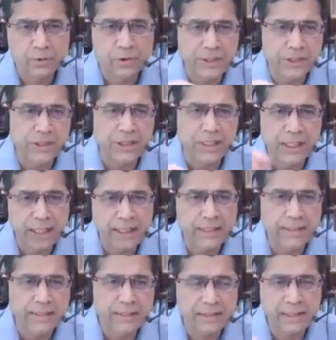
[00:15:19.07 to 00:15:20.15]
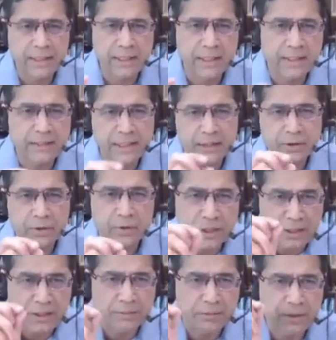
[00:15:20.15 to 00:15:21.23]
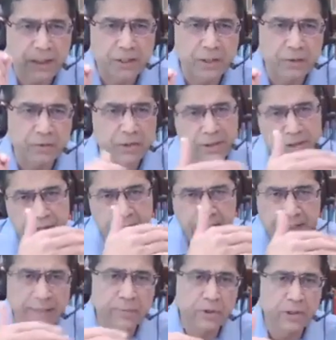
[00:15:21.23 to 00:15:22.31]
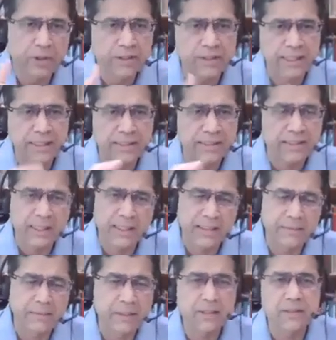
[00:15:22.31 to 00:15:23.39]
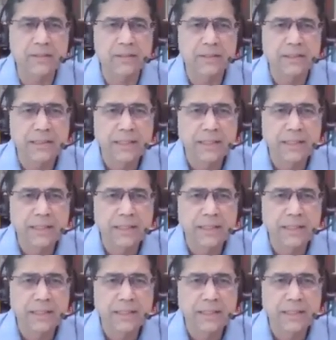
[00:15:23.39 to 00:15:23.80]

260A, central excise, only substantial question. The tribunal decides other matters.